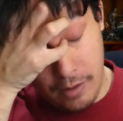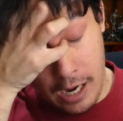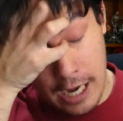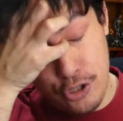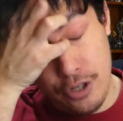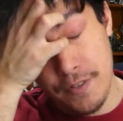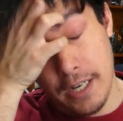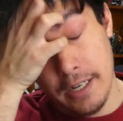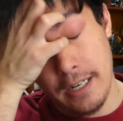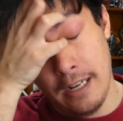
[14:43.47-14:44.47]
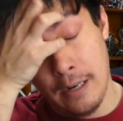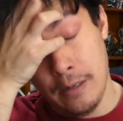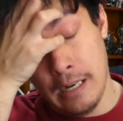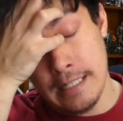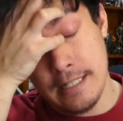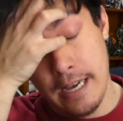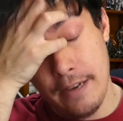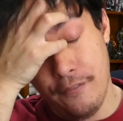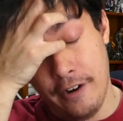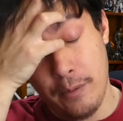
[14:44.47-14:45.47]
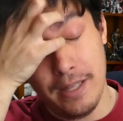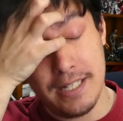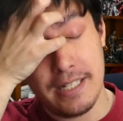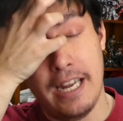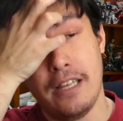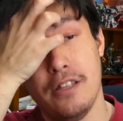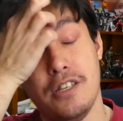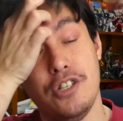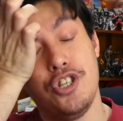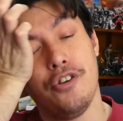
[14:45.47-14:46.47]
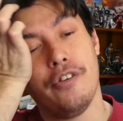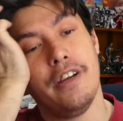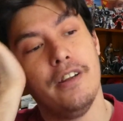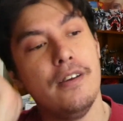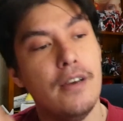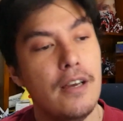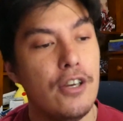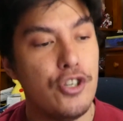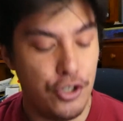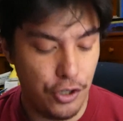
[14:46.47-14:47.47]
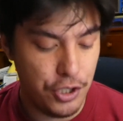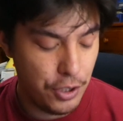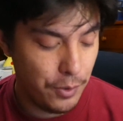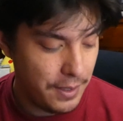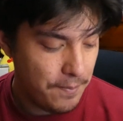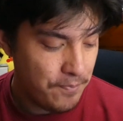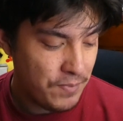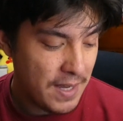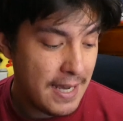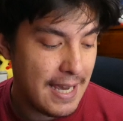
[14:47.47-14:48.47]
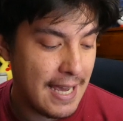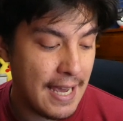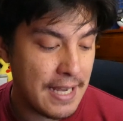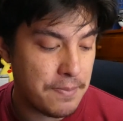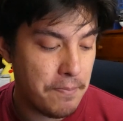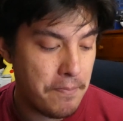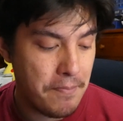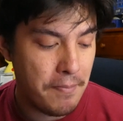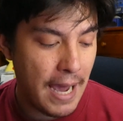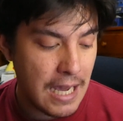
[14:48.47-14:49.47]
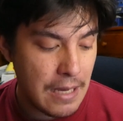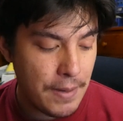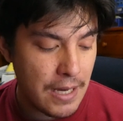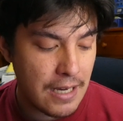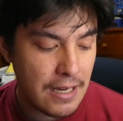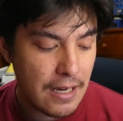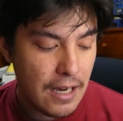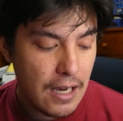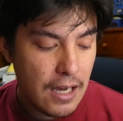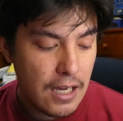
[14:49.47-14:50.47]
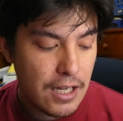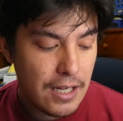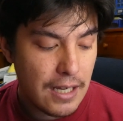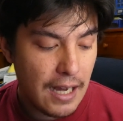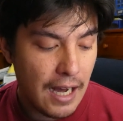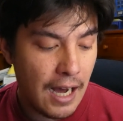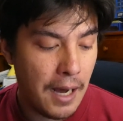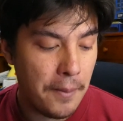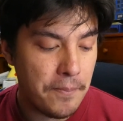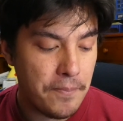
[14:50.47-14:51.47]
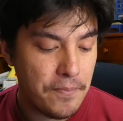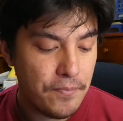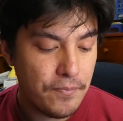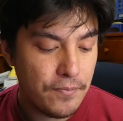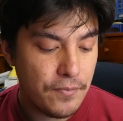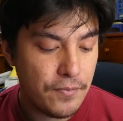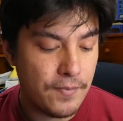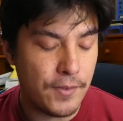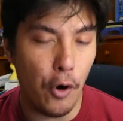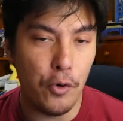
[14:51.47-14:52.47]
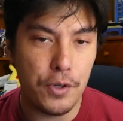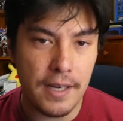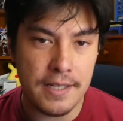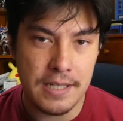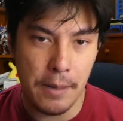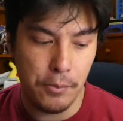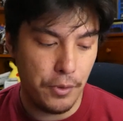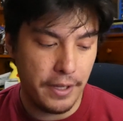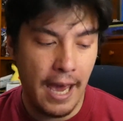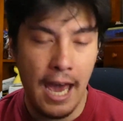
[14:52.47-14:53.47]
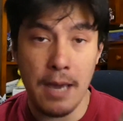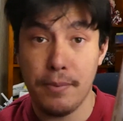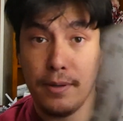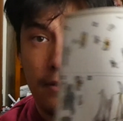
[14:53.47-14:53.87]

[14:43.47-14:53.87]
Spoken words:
I should have done it, and I'd say for anyone that's getting the Centurion should do it, is maybe don't assemble the cape